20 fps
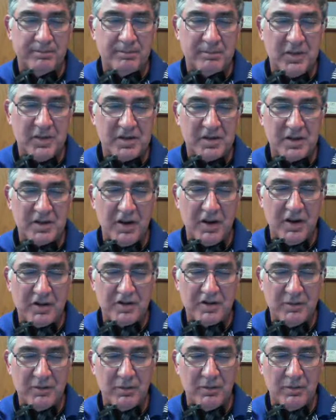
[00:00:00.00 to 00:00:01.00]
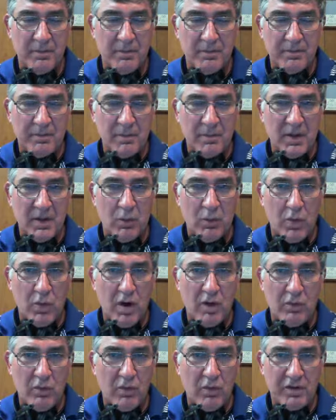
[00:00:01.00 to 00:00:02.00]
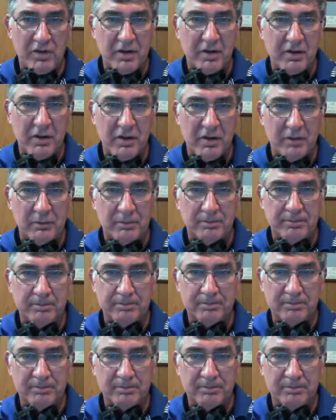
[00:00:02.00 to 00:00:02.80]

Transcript: discussion where I want it to go.